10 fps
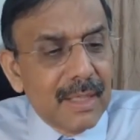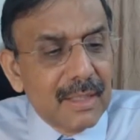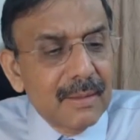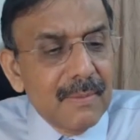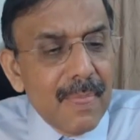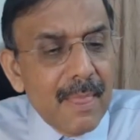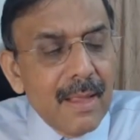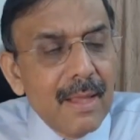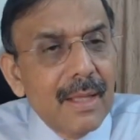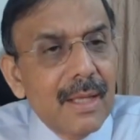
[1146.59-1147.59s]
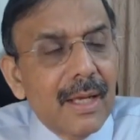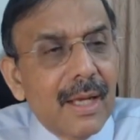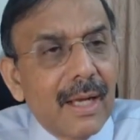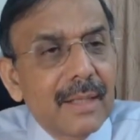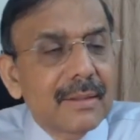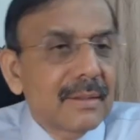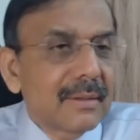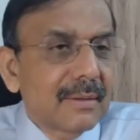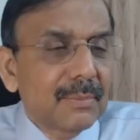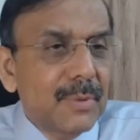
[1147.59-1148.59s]
And put it in, and
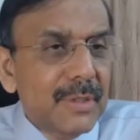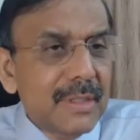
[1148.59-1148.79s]
I said no,